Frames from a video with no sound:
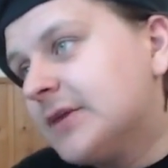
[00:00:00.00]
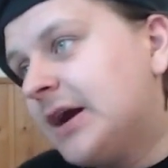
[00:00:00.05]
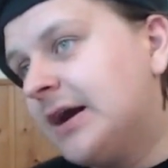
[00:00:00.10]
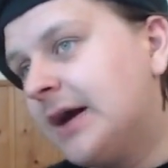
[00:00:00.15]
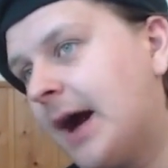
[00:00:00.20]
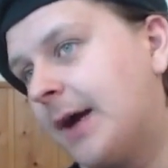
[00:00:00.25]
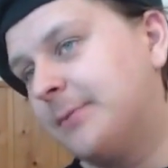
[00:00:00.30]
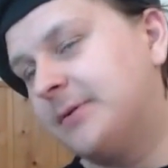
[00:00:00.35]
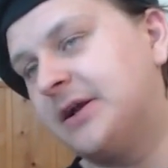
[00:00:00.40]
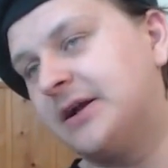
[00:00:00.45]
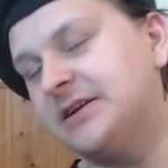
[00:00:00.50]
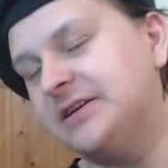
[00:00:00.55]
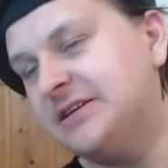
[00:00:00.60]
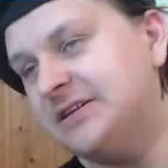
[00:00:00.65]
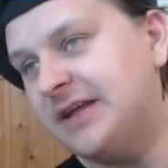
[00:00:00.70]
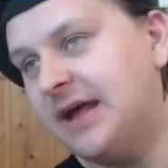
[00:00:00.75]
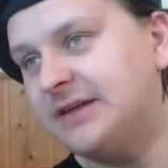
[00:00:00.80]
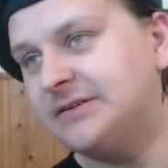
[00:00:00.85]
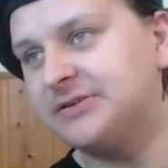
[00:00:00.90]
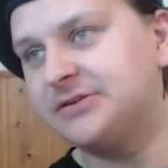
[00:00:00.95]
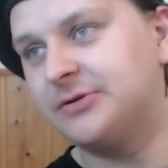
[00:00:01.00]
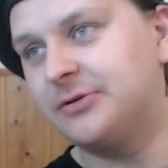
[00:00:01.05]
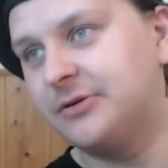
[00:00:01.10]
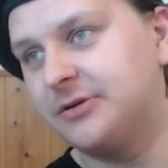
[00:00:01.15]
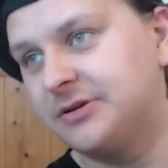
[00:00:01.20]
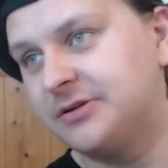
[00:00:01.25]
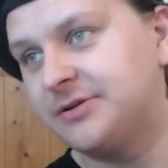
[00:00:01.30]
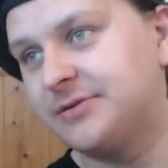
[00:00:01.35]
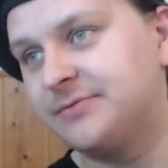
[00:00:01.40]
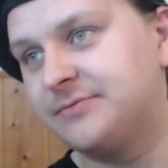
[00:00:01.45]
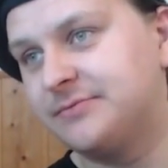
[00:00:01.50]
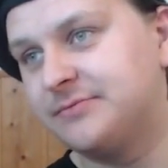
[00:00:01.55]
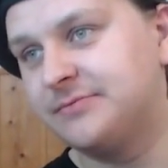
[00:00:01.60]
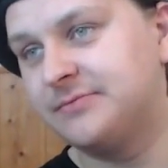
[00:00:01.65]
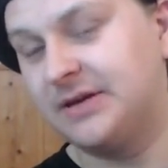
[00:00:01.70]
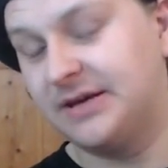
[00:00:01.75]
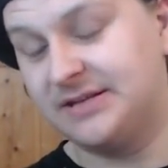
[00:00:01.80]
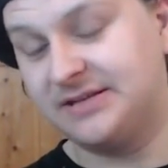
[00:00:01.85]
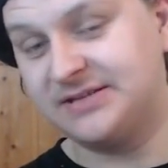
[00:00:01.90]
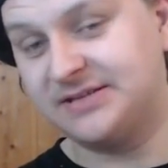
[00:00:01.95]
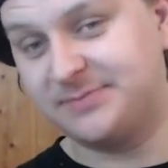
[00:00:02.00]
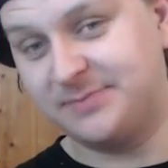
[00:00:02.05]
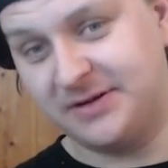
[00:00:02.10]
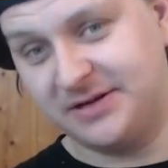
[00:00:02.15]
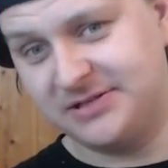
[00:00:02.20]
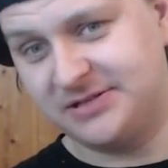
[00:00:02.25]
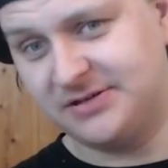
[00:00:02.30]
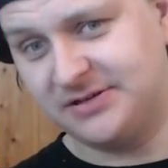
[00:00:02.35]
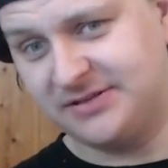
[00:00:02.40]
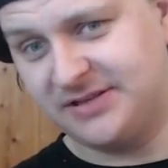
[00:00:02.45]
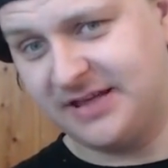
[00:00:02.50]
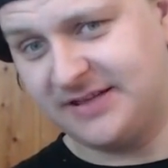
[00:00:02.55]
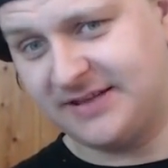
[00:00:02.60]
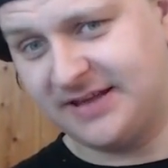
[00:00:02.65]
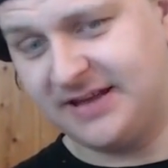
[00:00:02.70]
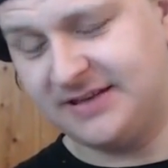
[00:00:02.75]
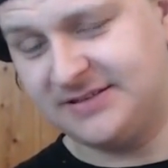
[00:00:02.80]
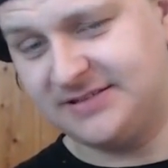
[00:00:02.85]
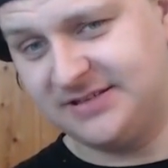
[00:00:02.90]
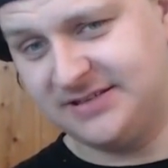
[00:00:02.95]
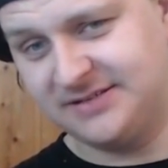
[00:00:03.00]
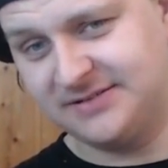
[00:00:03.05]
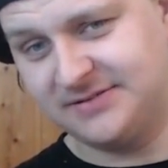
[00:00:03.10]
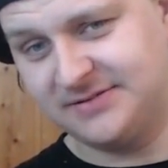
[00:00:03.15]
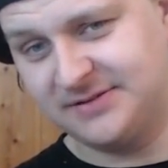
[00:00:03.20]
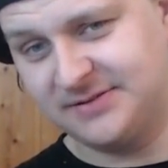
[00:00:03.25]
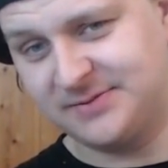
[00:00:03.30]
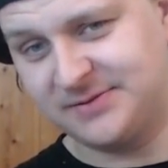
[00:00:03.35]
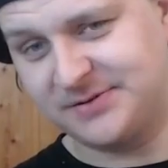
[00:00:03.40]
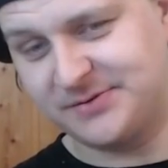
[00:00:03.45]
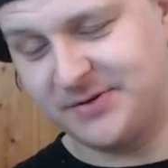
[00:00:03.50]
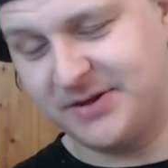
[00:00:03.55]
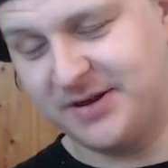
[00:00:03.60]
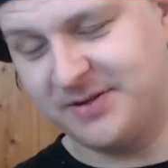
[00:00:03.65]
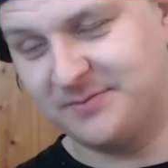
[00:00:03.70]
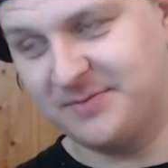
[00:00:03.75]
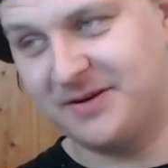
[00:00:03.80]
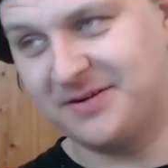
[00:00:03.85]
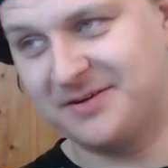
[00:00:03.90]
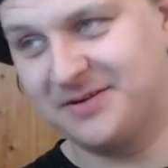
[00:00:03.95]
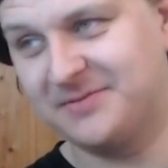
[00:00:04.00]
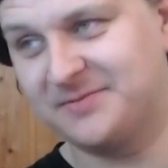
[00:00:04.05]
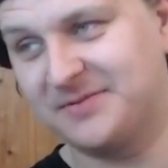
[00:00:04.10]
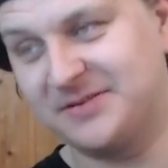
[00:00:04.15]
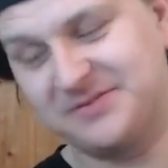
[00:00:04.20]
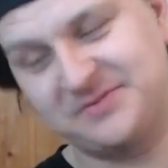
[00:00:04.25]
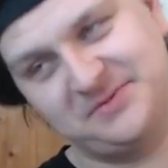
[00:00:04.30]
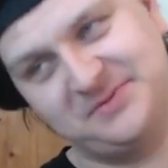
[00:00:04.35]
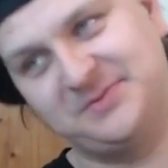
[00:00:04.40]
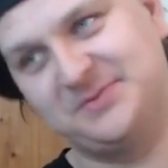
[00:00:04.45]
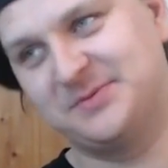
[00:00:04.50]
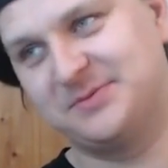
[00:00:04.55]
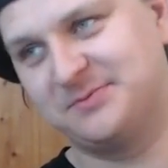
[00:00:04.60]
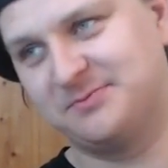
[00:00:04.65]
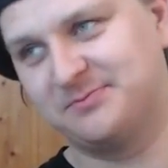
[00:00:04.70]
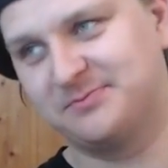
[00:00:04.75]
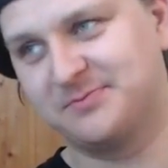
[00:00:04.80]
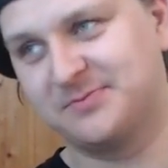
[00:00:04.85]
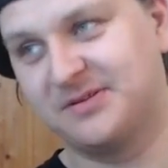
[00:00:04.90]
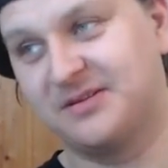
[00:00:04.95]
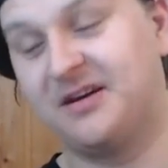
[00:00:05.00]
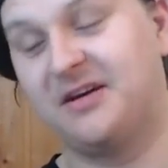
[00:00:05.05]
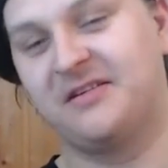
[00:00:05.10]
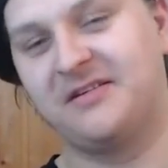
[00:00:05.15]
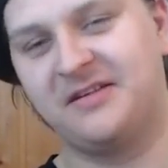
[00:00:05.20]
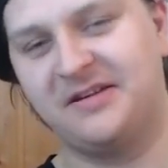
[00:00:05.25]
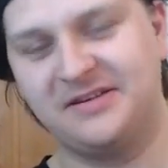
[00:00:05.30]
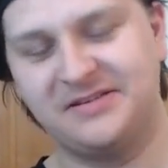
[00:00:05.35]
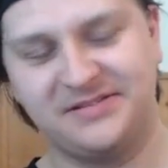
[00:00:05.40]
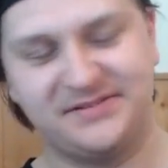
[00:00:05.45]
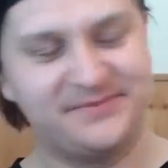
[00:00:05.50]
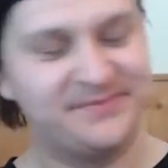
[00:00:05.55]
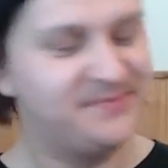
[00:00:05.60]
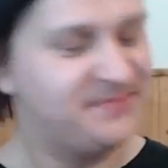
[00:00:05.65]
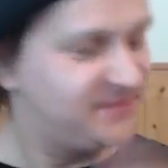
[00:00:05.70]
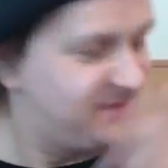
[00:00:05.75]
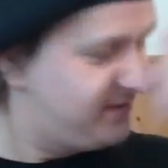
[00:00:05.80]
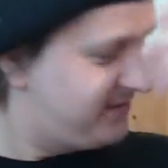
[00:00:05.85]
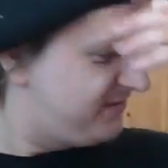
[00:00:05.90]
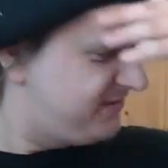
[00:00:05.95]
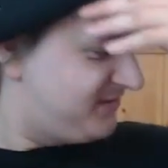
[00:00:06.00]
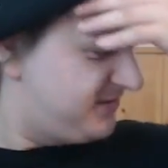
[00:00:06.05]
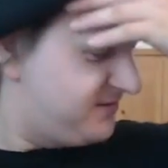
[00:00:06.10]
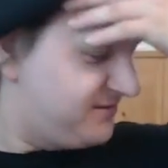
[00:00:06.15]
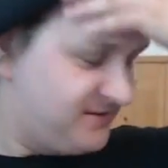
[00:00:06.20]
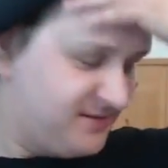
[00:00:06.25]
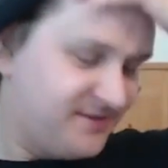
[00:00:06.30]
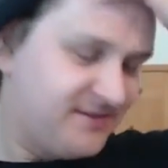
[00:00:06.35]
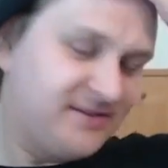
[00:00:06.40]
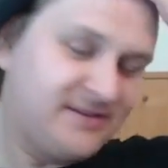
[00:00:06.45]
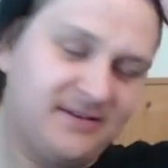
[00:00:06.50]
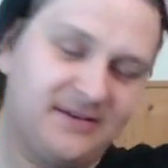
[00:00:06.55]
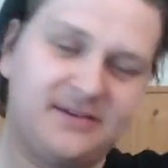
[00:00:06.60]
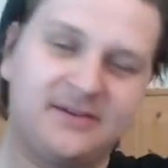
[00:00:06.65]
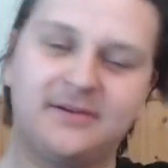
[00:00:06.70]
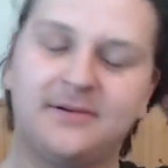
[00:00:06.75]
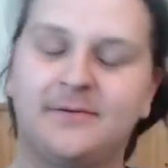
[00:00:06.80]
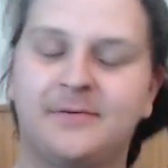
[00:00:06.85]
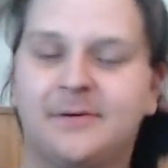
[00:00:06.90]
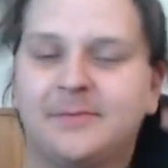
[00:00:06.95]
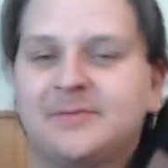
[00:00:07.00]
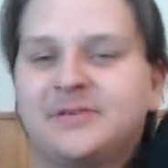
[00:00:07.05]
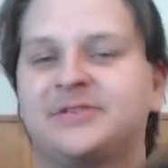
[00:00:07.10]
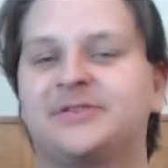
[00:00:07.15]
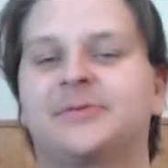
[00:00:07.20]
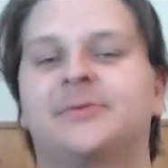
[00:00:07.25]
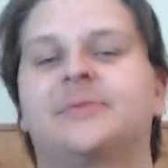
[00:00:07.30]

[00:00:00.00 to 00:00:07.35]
I mean, I did enjoy it, and especially that ending. It was raining money. That was kind of nice. Thank you all very much for